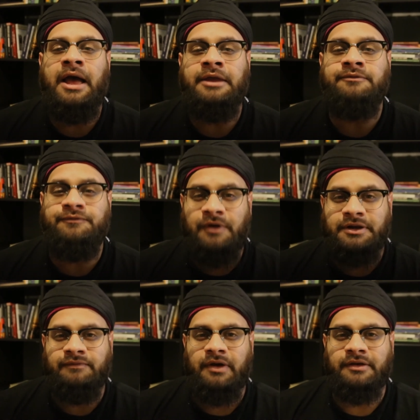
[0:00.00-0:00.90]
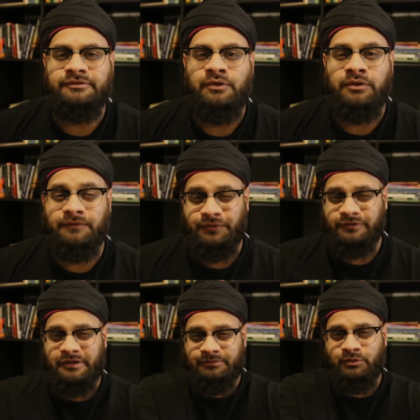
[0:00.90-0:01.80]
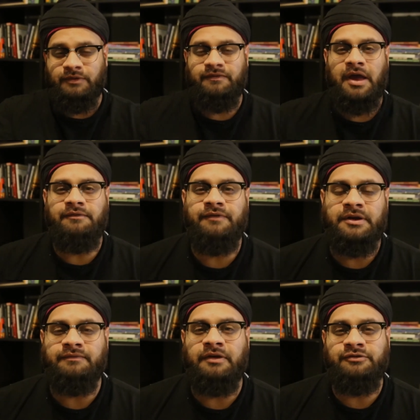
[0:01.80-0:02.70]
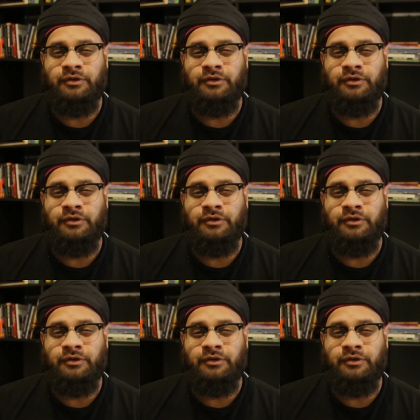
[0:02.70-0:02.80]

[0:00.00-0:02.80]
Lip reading: in front of us, or the footsteps that we find in front of us,